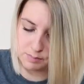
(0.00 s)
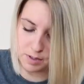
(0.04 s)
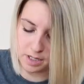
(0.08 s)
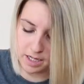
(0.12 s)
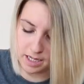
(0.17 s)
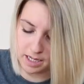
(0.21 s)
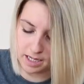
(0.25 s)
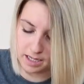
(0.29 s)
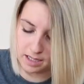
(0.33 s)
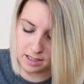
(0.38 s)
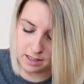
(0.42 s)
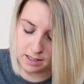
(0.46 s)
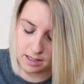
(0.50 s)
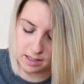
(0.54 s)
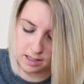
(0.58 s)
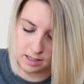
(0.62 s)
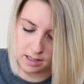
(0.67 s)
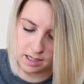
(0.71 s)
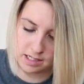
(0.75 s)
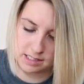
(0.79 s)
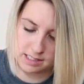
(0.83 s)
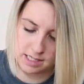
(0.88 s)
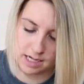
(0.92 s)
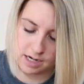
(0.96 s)
but
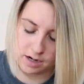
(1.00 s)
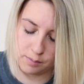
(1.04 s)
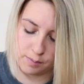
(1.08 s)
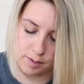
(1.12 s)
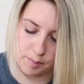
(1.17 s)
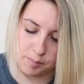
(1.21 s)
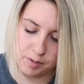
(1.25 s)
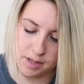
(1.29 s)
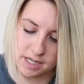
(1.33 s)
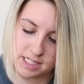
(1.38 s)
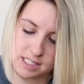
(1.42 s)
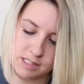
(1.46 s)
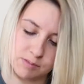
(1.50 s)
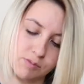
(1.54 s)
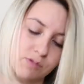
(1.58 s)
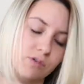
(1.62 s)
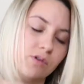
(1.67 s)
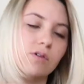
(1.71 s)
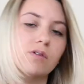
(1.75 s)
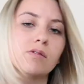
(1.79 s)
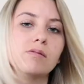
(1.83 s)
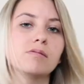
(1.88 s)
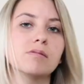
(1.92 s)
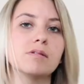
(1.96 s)
it's like a
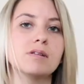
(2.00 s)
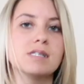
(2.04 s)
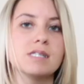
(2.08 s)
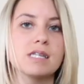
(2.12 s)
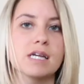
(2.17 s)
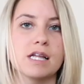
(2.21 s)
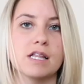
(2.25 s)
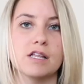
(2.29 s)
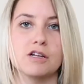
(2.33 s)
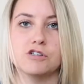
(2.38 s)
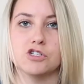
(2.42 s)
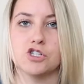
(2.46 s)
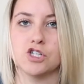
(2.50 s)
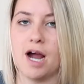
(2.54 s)
replaceable, it's like a little